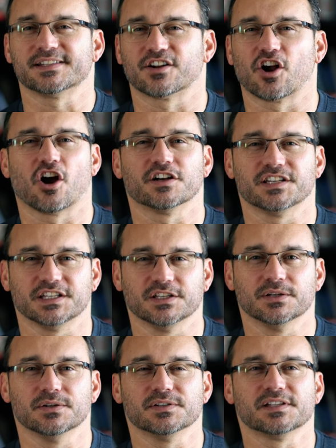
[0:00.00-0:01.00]
They're hard to
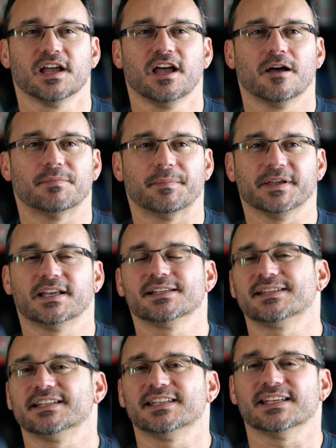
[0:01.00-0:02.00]
use. But because
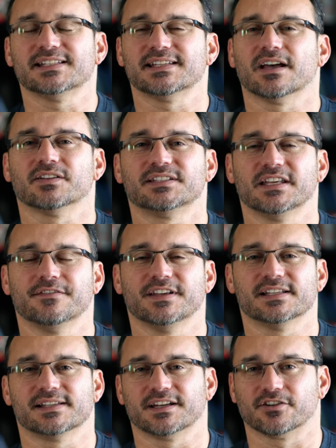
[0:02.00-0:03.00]
the TCL TV
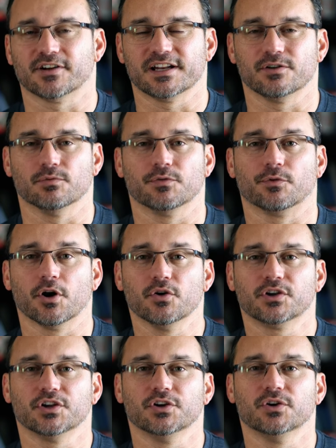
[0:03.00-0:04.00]
is integrated with
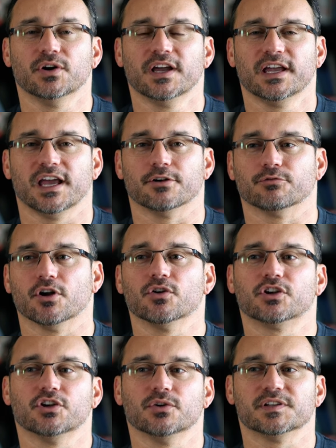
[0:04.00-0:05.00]
Roku and
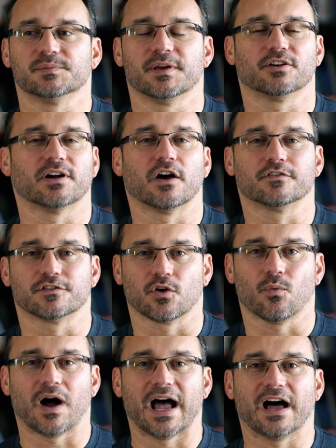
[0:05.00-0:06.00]
Roku has been around for a
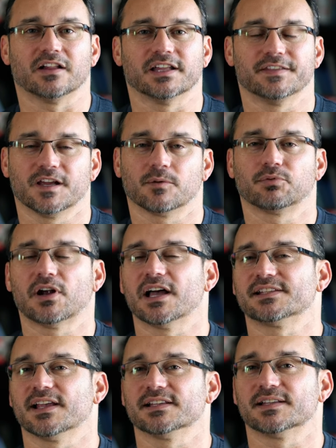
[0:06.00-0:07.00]
while and their
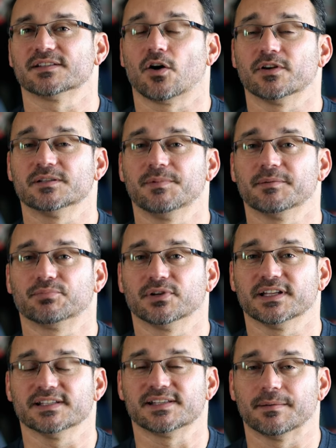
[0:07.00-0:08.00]
process has always been
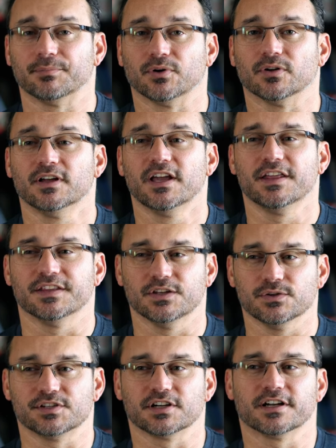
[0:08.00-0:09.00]
pretty simple, the
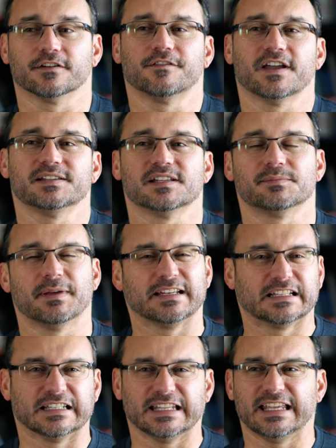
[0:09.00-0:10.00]
user interface has been
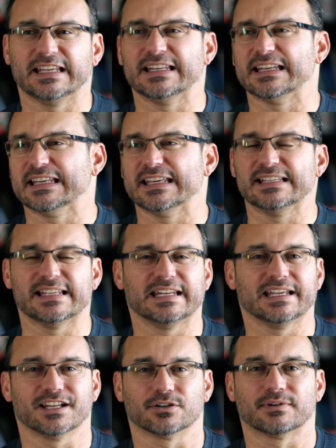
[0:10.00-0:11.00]
clean and easy to
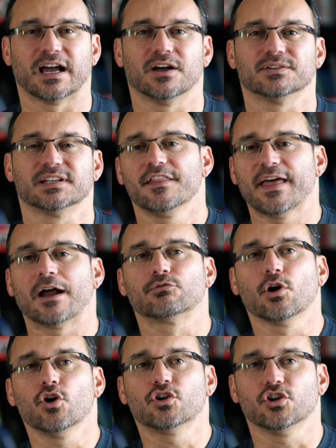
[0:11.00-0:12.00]
get around. That
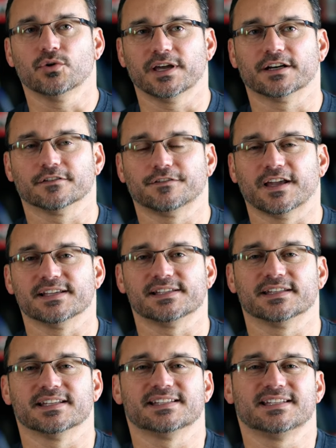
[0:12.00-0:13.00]
Roku interface
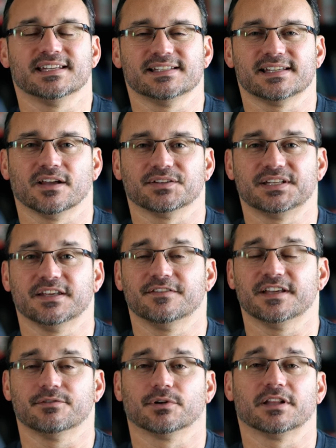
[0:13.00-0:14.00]
in this TCL
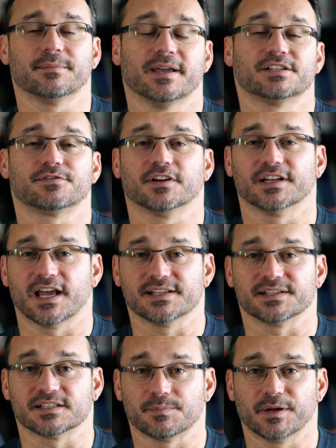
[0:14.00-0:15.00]
TV really makes for a
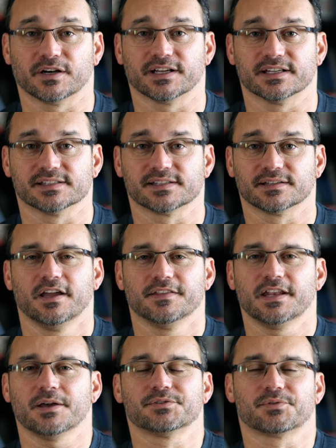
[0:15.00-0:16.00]
nice experience.
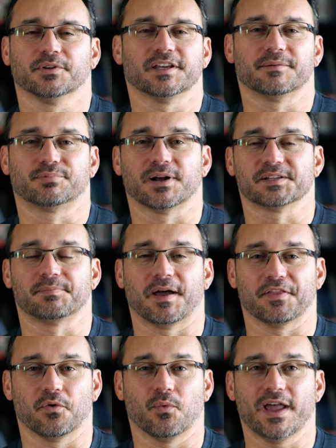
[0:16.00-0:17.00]
Then I was really impressed by
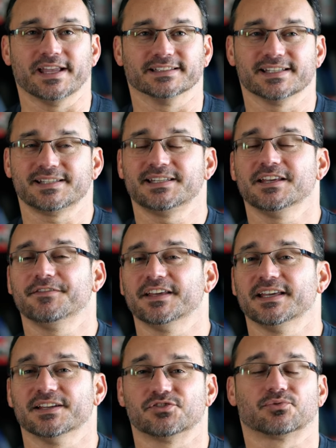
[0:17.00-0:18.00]
the weight. This
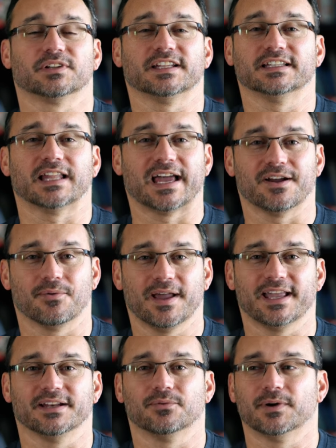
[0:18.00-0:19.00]
TV is really
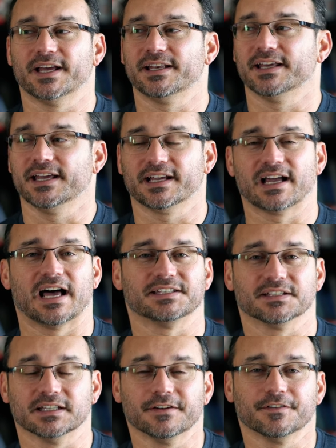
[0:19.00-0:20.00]
lightweight. When it got
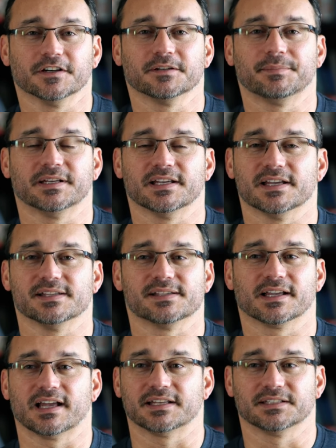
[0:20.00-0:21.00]
delivered, because
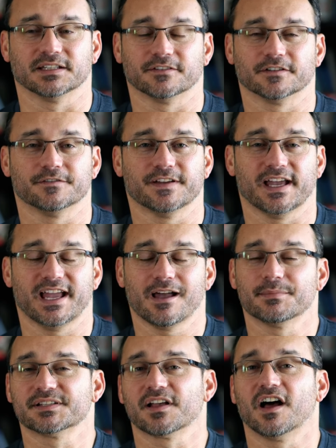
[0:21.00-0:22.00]
it got delivered via
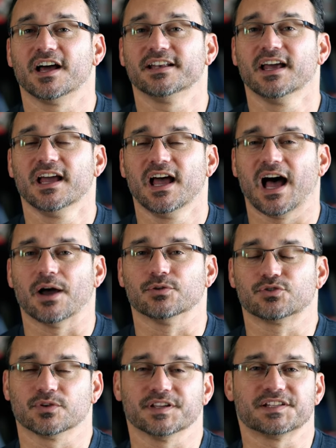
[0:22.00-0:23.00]
Amazon, I
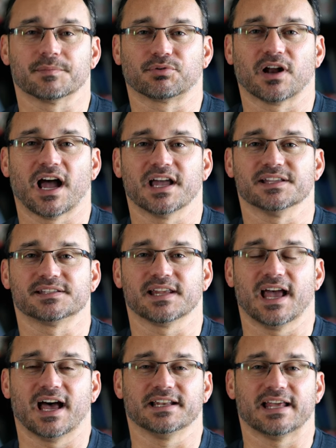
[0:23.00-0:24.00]
was really surprised
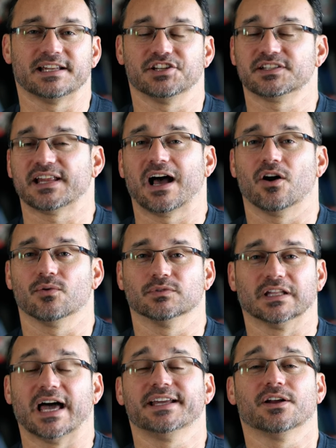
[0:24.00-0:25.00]
at just how
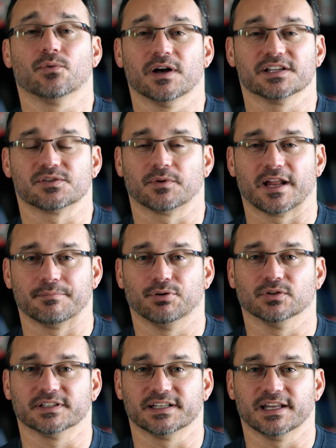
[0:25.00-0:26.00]
light it was when I
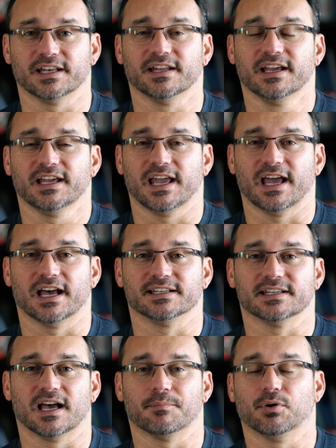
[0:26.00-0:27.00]
pulled it in
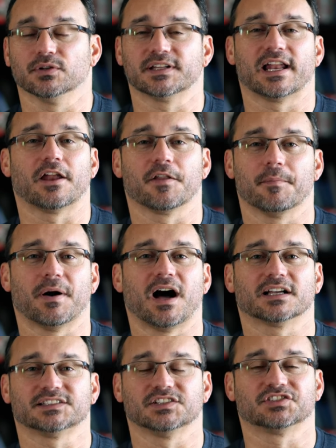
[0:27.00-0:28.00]
and uh, pulled it out of the
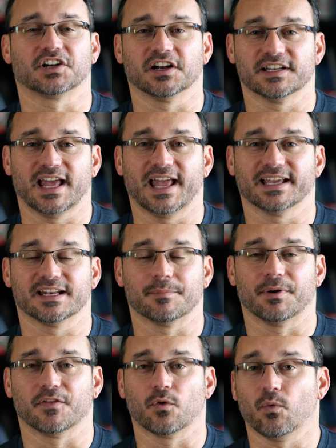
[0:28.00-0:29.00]
box and started to hang it
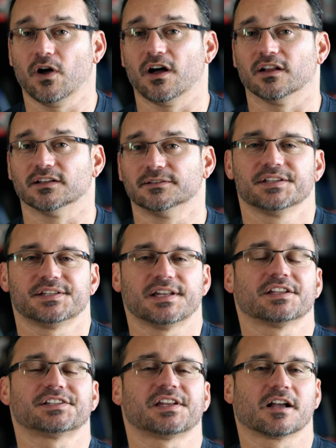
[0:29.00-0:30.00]
up on the wall. So now
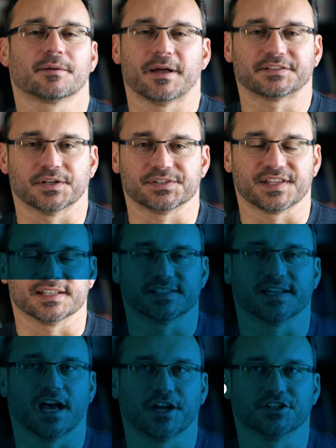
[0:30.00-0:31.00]
let's talk about those things
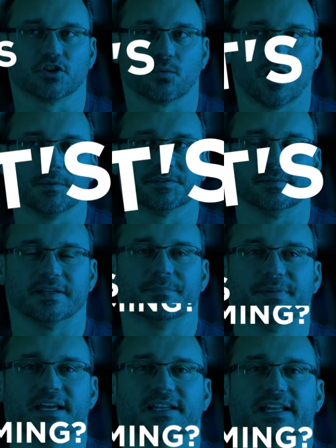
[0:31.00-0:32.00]
that underwhelmed me a bit.